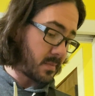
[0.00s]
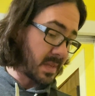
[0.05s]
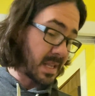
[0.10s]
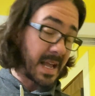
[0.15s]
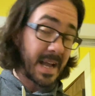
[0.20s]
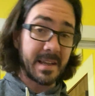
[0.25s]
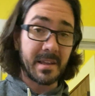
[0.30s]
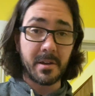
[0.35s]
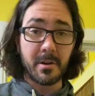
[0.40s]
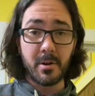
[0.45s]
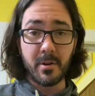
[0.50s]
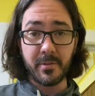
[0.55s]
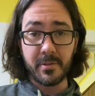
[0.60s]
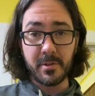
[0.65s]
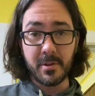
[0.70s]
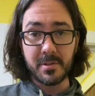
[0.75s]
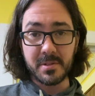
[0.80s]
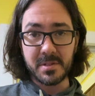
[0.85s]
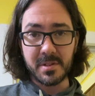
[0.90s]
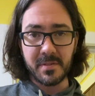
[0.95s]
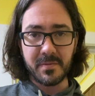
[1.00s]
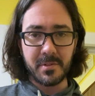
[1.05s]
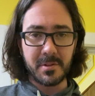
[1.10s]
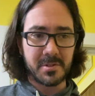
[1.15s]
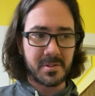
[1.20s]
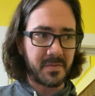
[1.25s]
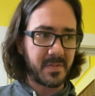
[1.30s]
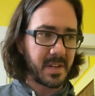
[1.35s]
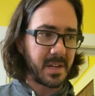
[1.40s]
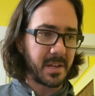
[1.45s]
I can go over those in a
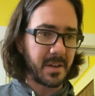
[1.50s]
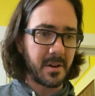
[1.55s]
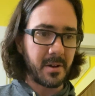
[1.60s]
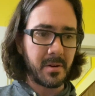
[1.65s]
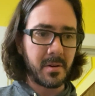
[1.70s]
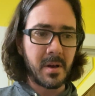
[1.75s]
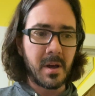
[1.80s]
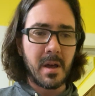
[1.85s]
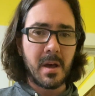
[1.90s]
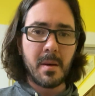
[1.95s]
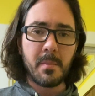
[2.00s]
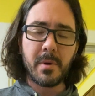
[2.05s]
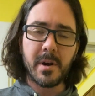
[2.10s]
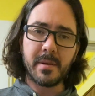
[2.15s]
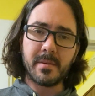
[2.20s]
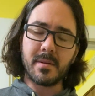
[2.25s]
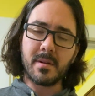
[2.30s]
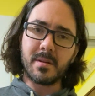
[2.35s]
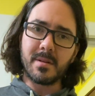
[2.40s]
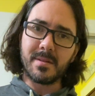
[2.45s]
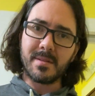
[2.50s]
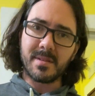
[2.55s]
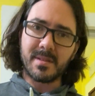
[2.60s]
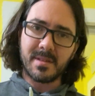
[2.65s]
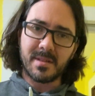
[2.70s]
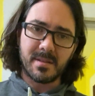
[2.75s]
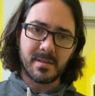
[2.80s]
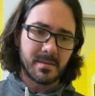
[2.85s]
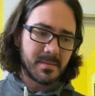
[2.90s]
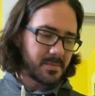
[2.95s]
future video, but
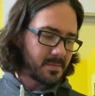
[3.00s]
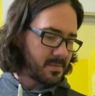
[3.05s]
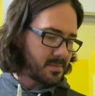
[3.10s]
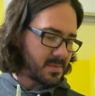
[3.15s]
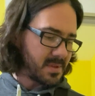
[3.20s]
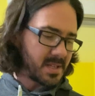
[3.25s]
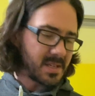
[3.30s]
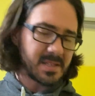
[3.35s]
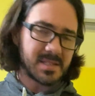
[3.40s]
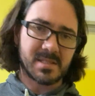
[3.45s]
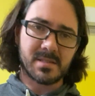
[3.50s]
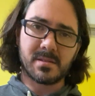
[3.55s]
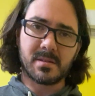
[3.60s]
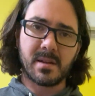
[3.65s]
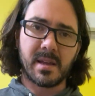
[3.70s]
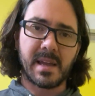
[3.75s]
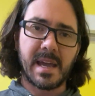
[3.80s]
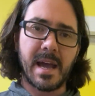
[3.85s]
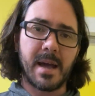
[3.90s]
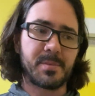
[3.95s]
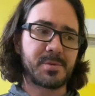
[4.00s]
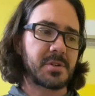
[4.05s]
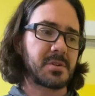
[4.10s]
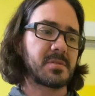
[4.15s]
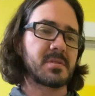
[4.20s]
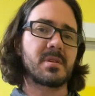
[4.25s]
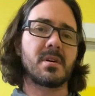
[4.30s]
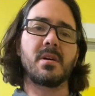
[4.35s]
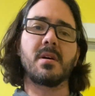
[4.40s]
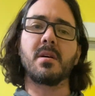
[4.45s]
this
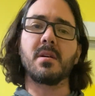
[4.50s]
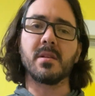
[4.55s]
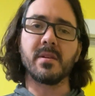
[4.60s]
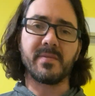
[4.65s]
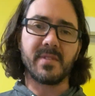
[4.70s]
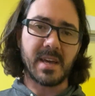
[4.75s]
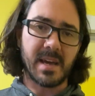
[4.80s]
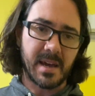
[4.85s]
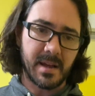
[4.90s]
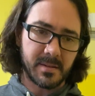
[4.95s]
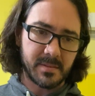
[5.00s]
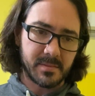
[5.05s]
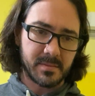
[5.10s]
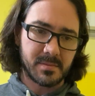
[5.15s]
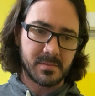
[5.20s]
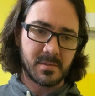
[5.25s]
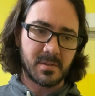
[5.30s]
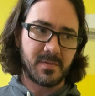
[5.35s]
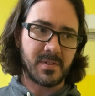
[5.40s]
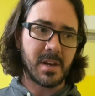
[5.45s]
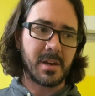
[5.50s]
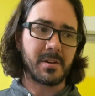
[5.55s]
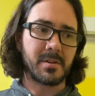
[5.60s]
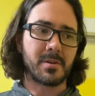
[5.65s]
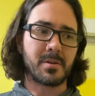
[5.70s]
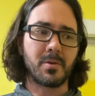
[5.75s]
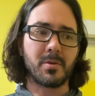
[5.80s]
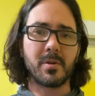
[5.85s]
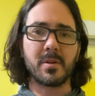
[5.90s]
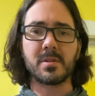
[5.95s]
captures all of that. You've got your
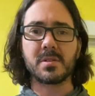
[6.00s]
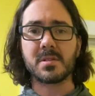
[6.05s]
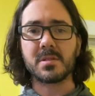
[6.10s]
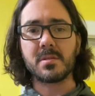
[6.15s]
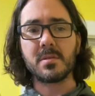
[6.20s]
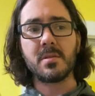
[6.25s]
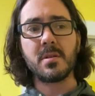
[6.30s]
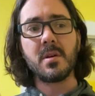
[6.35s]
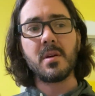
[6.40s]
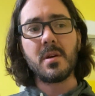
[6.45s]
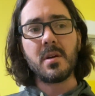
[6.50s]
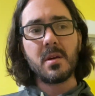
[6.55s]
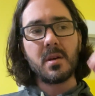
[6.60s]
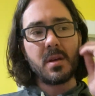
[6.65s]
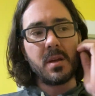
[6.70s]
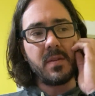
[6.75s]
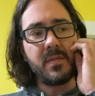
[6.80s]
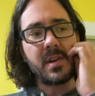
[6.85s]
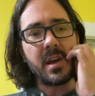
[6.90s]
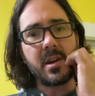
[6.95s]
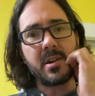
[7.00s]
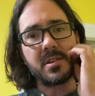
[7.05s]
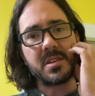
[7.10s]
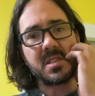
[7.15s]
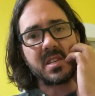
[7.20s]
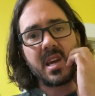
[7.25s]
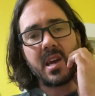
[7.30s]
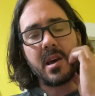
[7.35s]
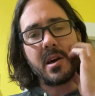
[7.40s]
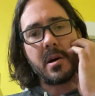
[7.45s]
chords, you've got your
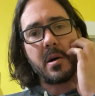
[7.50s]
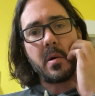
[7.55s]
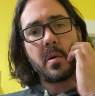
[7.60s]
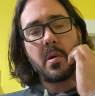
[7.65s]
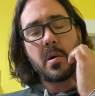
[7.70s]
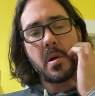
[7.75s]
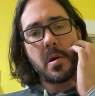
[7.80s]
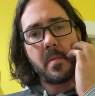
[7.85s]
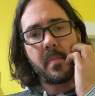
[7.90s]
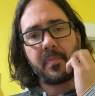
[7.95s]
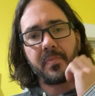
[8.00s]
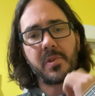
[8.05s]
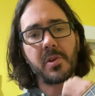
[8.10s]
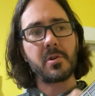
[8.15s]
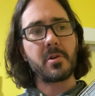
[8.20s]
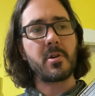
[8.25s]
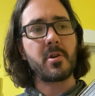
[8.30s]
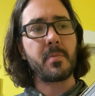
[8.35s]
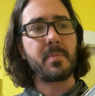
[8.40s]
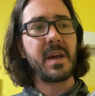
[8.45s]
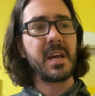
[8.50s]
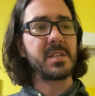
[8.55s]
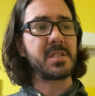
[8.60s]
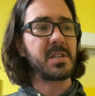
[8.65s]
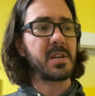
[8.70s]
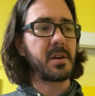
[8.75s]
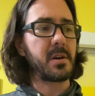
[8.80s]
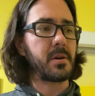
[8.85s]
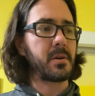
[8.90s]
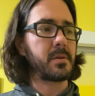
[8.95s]
scale, your
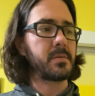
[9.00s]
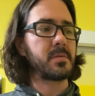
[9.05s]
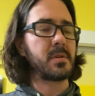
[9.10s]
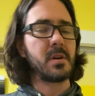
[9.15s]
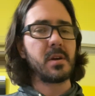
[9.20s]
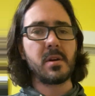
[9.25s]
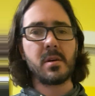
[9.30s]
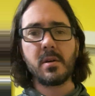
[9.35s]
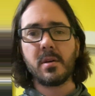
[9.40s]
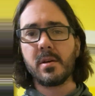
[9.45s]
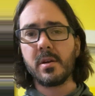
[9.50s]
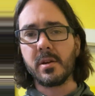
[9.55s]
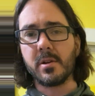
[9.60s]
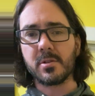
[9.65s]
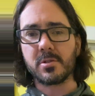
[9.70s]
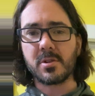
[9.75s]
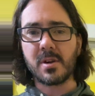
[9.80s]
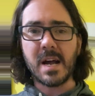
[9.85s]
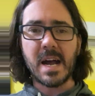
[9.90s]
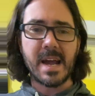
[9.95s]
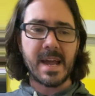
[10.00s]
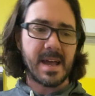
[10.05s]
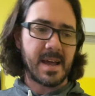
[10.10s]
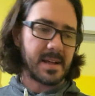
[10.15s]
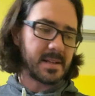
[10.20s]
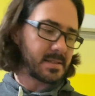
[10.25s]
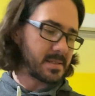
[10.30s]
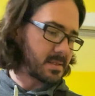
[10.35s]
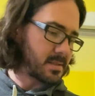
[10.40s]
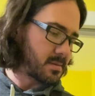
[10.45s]
arpeggio, your
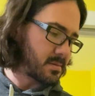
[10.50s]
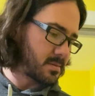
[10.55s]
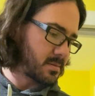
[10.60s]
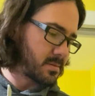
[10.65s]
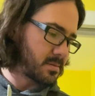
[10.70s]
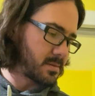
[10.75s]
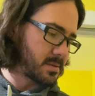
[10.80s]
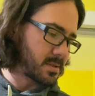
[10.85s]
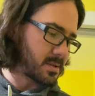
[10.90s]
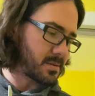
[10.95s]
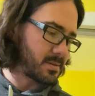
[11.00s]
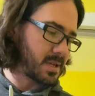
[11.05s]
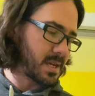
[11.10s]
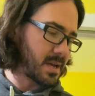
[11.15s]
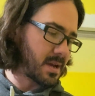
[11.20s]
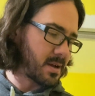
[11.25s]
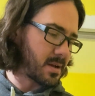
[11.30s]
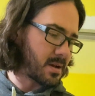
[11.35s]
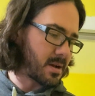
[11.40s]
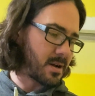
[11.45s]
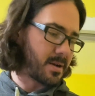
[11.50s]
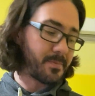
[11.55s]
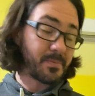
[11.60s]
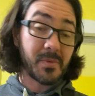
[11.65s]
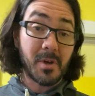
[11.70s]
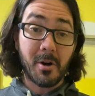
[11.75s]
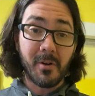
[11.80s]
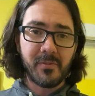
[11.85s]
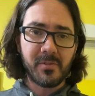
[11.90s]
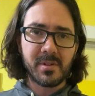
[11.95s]
triads. So yeah,
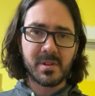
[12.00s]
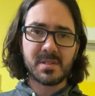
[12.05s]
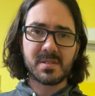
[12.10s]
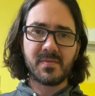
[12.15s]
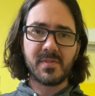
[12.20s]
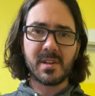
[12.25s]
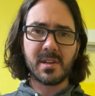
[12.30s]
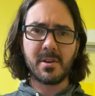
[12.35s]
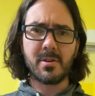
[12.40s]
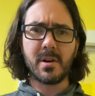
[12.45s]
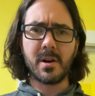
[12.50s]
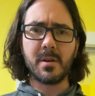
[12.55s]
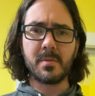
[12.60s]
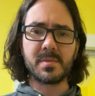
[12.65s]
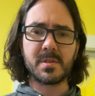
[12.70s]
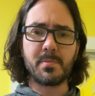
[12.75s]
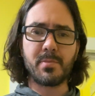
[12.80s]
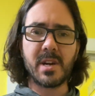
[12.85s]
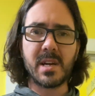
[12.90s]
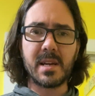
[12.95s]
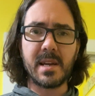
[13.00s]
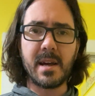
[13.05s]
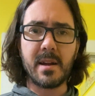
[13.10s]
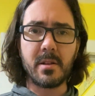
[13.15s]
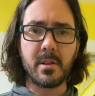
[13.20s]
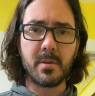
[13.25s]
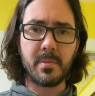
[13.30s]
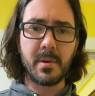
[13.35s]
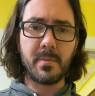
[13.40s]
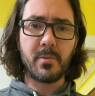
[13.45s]
hopefully this video helps break it down a
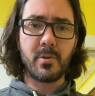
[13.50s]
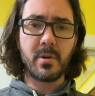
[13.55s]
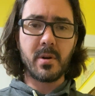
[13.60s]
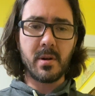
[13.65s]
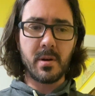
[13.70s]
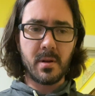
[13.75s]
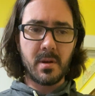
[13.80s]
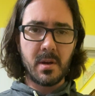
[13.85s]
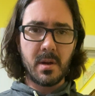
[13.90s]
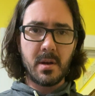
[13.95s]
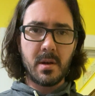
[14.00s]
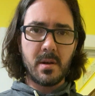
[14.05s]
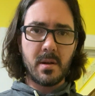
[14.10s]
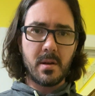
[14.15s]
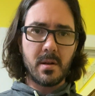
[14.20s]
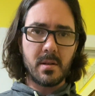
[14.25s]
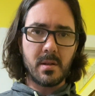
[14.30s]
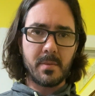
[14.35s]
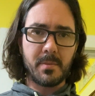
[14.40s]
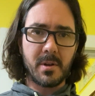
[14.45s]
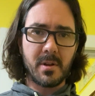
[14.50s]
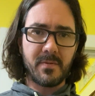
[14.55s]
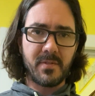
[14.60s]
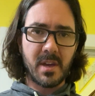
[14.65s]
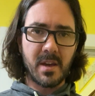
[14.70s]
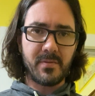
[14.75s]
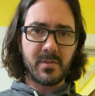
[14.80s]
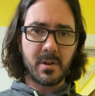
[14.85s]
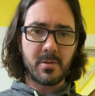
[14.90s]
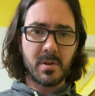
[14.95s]
little bit more. Let me know if you
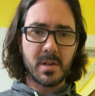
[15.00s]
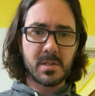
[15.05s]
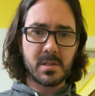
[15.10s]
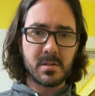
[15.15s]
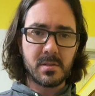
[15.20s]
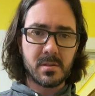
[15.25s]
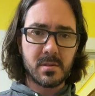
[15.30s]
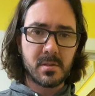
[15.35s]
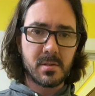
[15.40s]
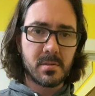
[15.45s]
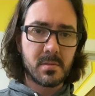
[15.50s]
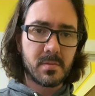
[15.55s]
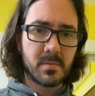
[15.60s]
have any questions.